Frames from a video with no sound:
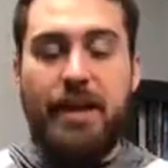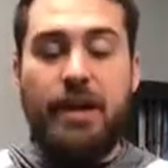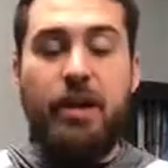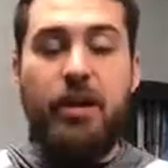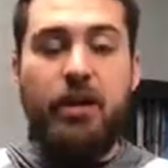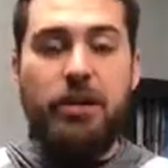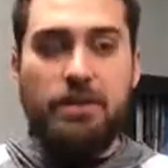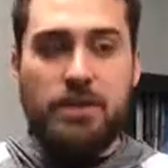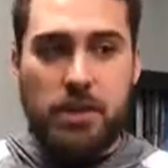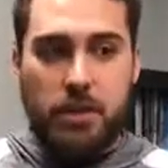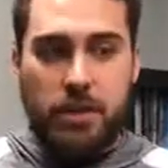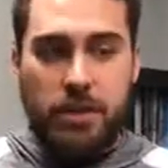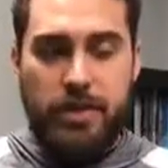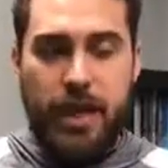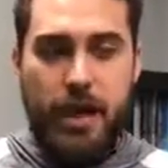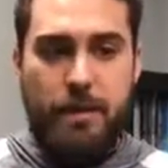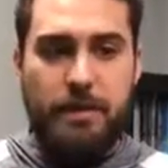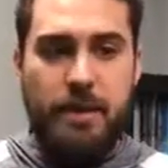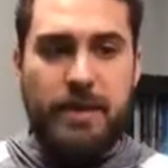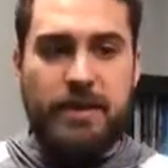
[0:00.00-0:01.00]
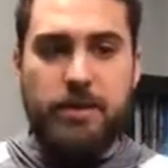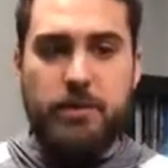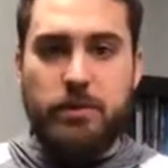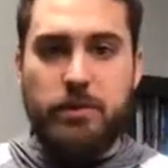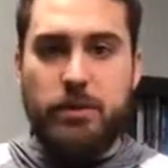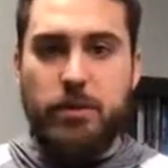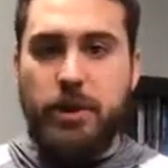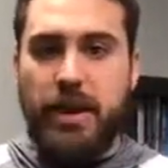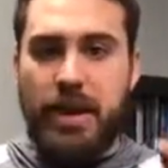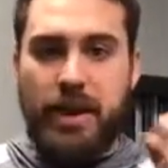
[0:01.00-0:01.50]
and also what that means when
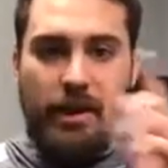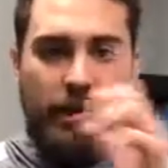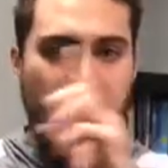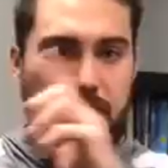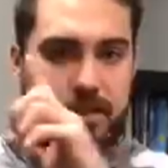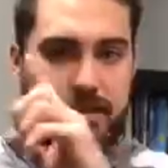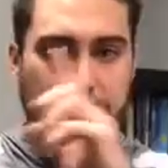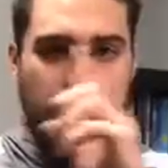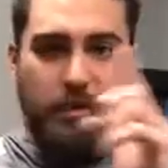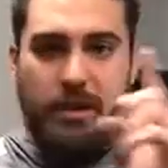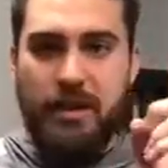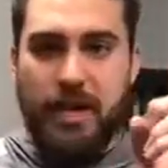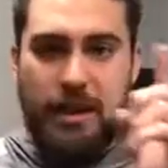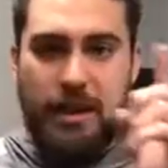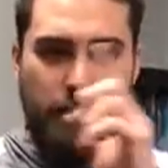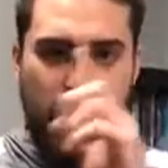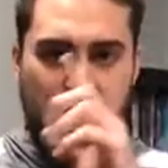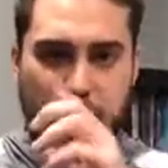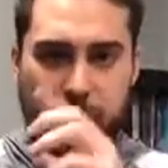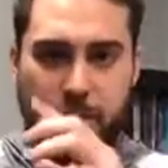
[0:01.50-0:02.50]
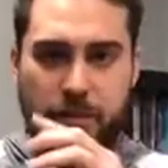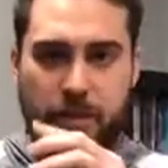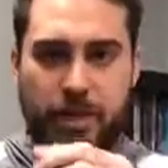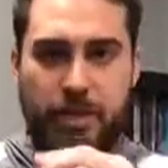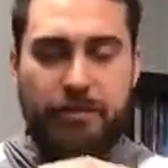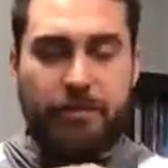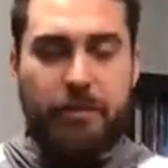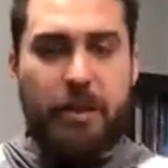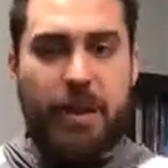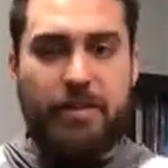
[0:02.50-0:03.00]
you can't cross the midline properly
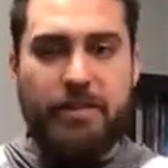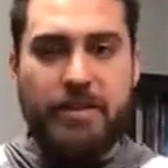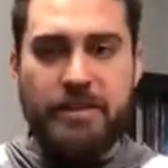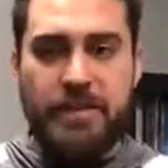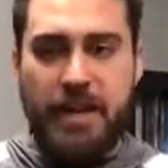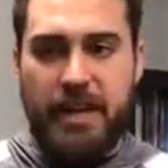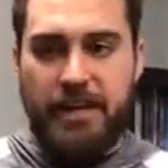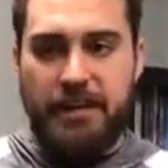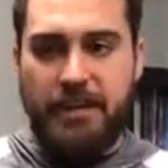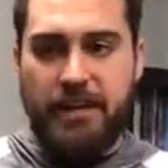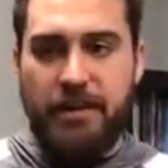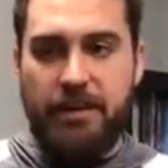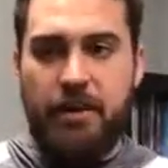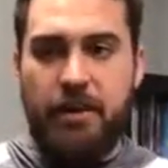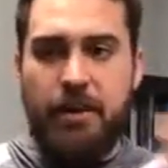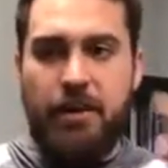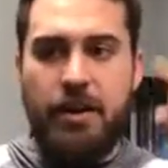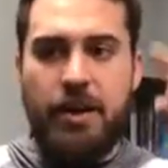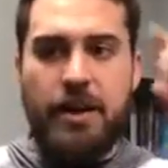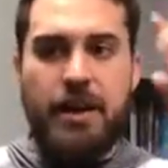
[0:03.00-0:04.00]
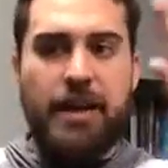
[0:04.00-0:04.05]
if you have this ATNR